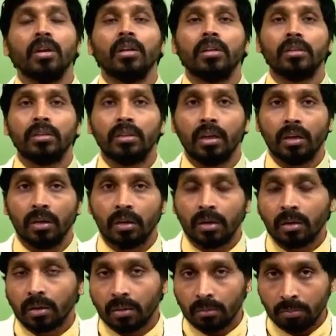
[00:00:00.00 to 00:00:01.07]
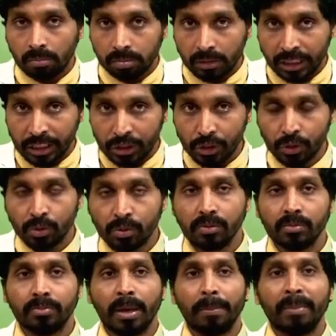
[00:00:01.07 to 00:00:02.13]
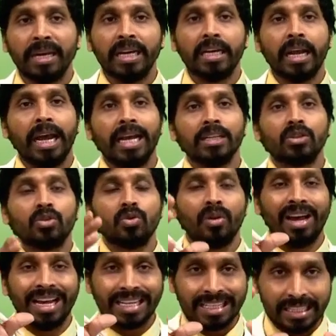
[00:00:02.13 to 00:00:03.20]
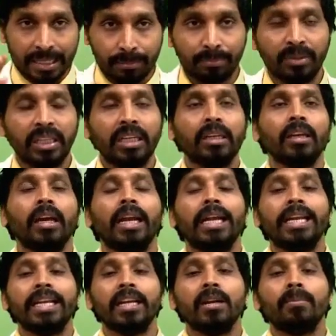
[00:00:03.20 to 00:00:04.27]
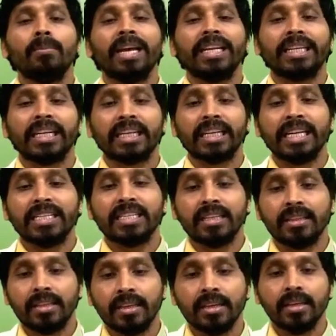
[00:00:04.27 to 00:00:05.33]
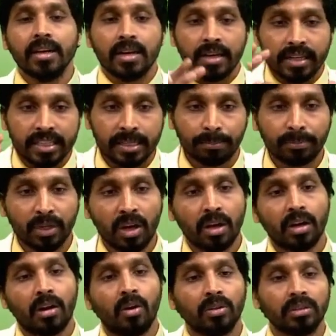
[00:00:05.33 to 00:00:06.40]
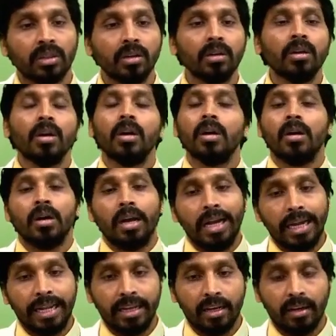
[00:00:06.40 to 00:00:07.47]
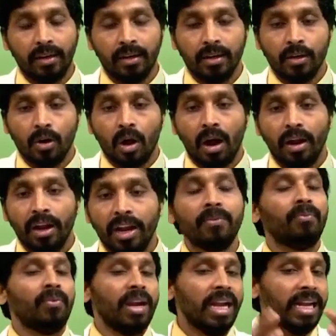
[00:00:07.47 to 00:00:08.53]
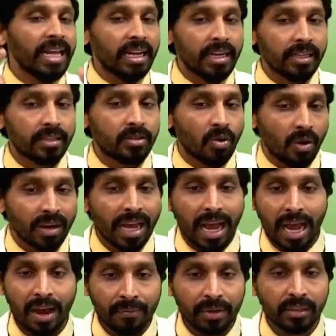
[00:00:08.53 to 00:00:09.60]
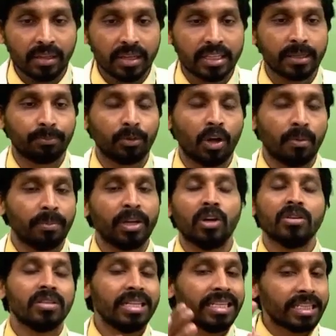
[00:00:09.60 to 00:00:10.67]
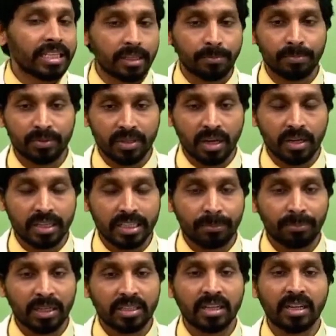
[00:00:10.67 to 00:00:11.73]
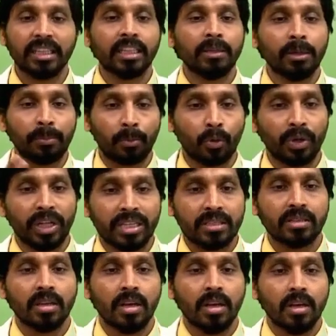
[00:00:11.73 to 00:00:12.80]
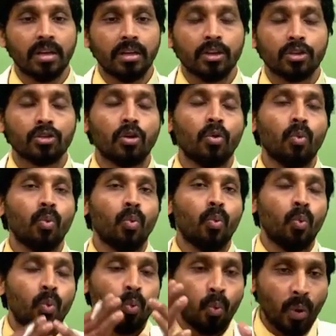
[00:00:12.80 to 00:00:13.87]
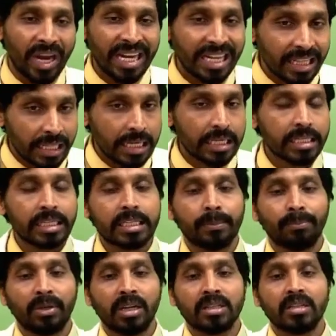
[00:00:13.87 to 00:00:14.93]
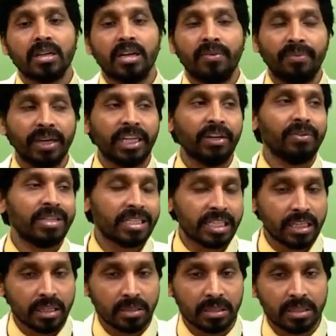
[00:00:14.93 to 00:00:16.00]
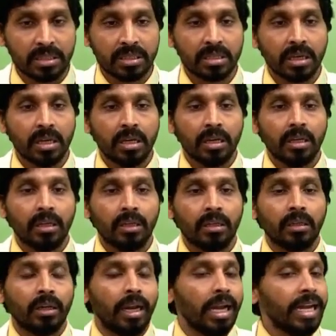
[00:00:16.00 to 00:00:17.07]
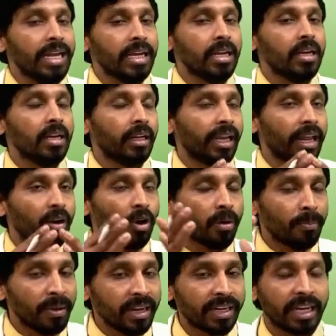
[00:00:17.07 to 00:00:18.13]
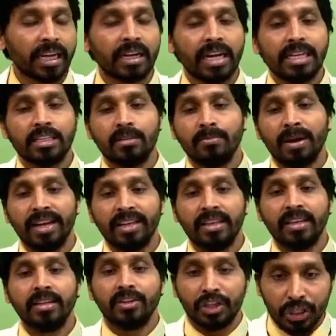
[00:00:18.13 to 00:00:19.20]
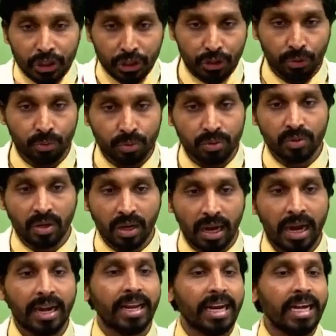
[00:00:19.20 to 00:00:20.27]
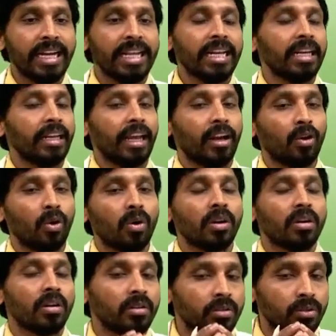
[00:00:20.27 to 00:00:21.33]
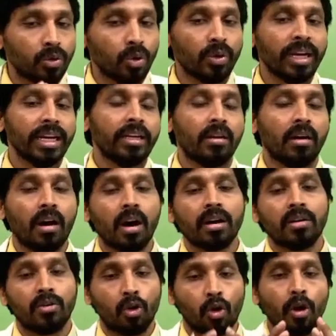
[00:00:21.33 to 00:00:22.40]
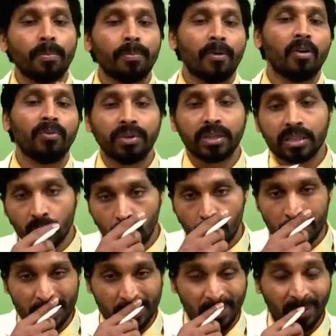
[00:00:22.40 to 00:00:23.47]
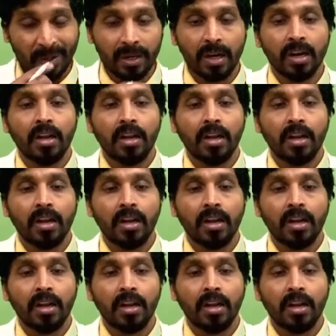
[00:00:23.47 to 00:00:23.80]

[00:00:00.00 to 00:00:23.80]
the tissue membrane has to accept the LDL by recognizing the receptor on the LDL. If LDL is not having the receptor, because these receptors are nothing but proteins, so when these receptors are defective in synthesis, LDL cannot be recognized by the tissues and LDL cannot donate or drop off its cholesterol